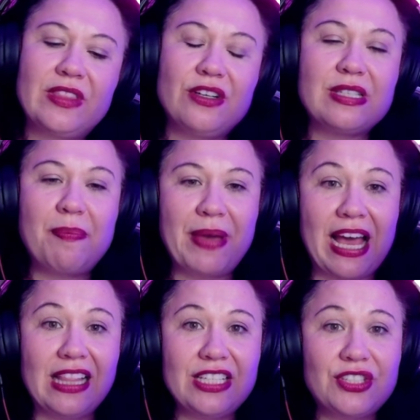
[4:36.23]
there's a
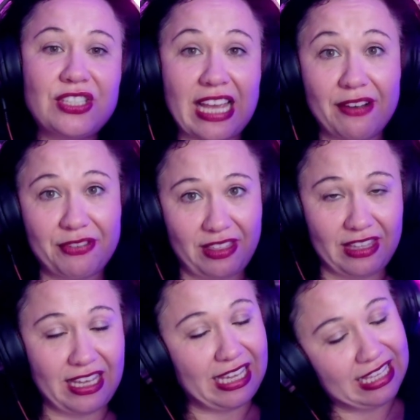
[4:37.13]
balance to
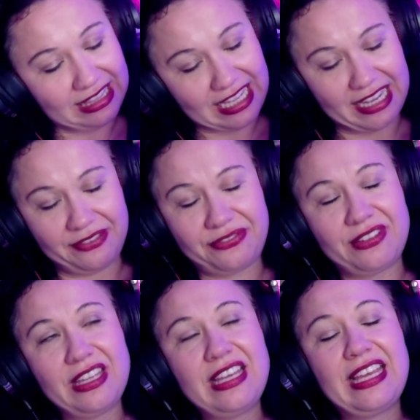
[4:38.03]
everything in
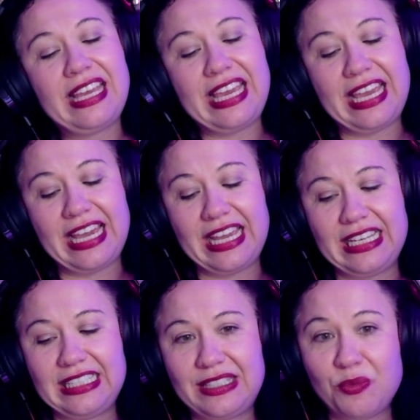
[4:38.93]
life,
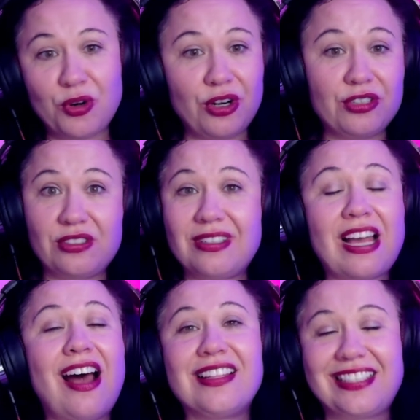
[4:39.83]
and we're
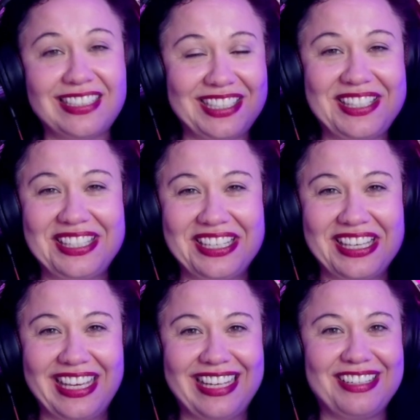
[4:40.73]
constantly
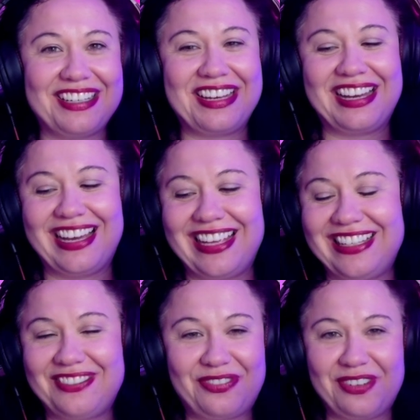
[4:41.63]
seeking it
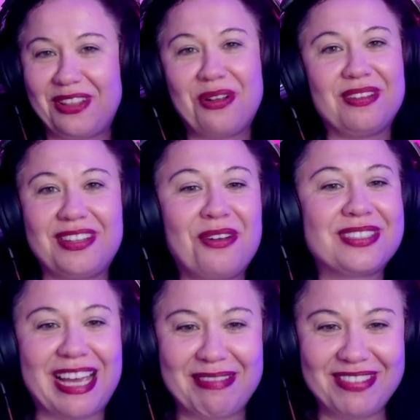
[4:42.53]
for the whole
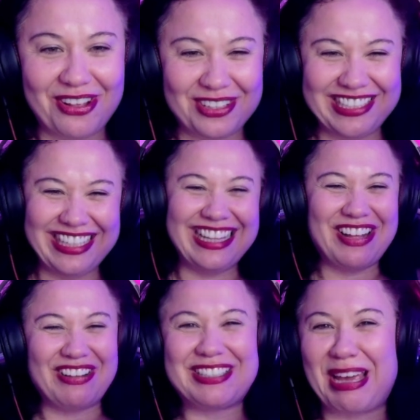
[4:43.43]
time. The
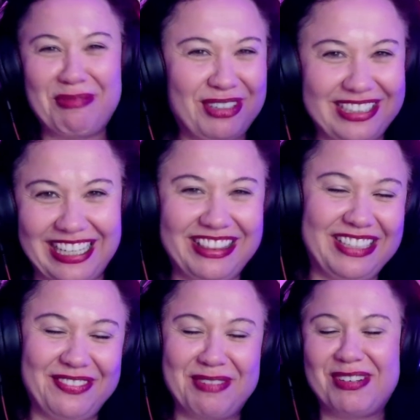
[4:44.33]
whole time we're
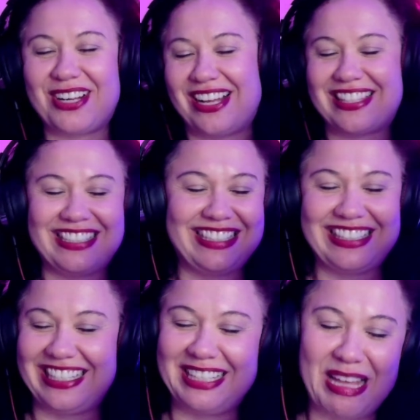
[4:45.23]
living, we're constantly
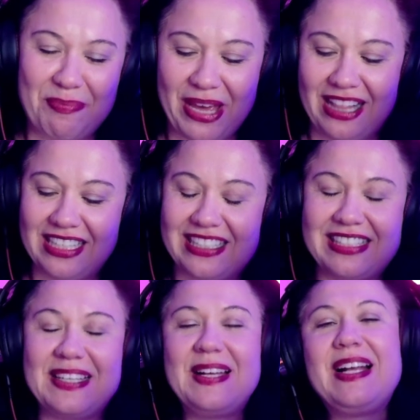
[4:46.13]
seeking that
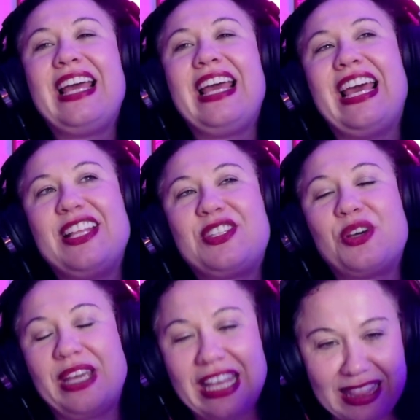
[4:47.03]
balance. And
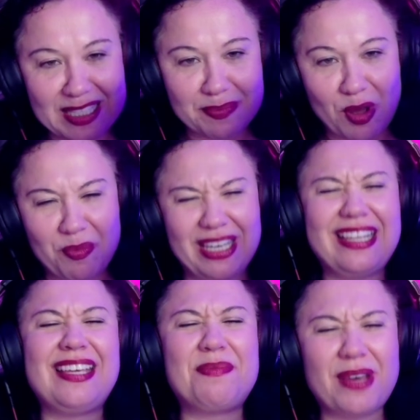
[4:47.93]
so in this moment
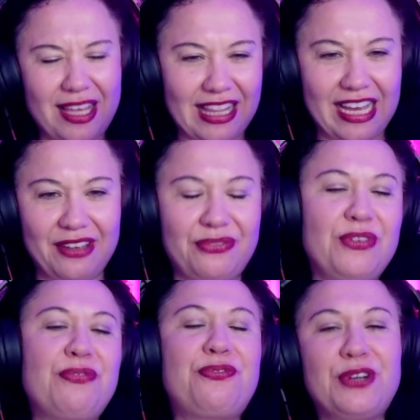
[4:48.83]
in my
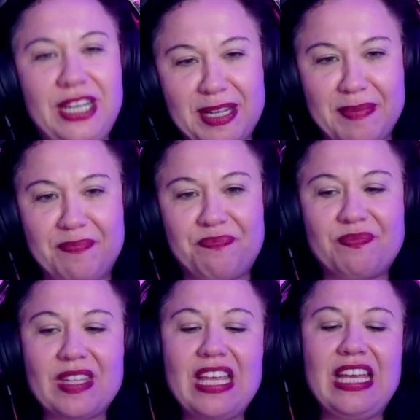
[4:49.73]
life, freedom
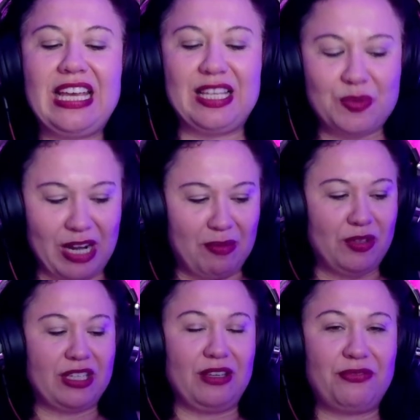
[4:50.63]
is what I'm
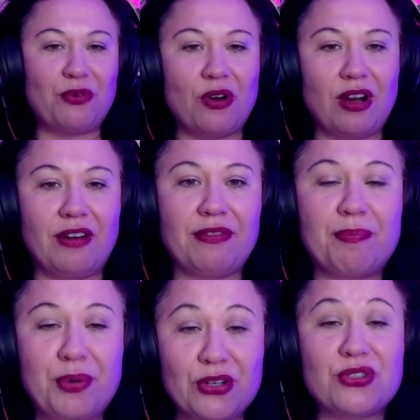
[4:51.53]
looking for,
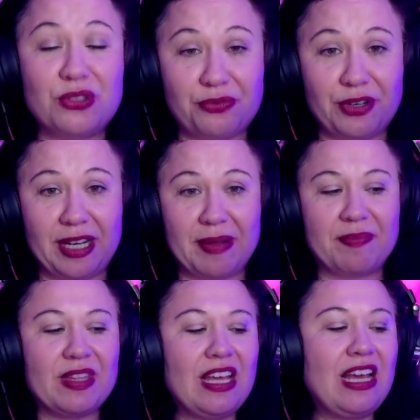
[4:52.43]
personal
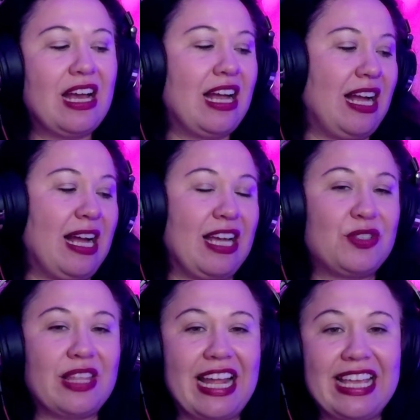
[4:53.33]
freedom,
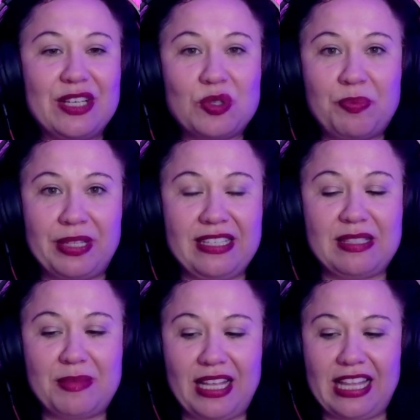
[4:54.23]
so that I can get to a
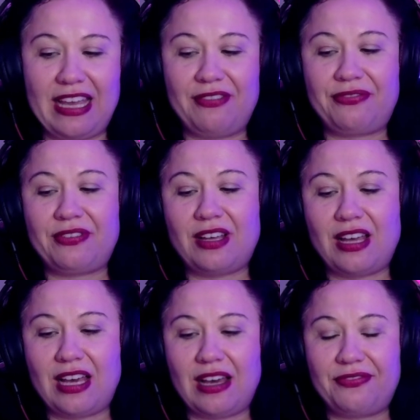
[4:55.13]
place in my life
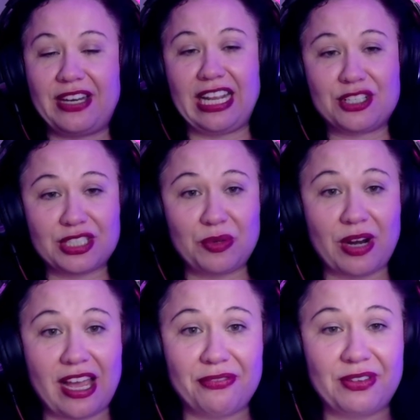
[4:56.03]
financially
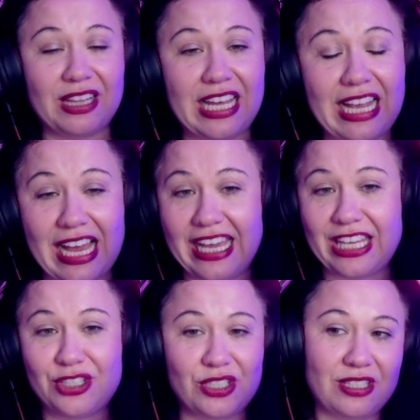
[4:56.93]
where I feel like I
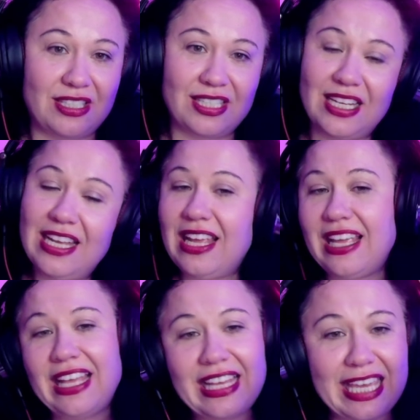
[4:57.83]
can just
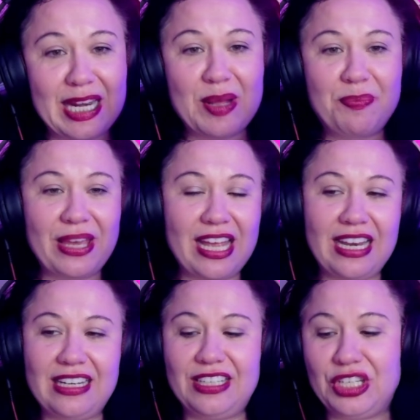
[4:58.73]
get up
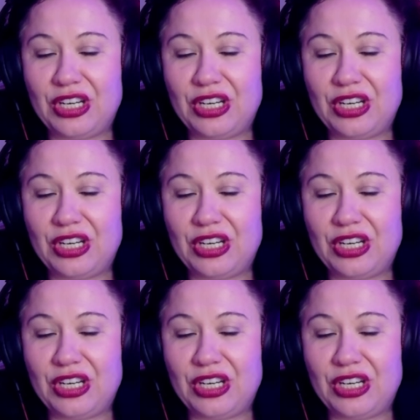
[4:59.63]
and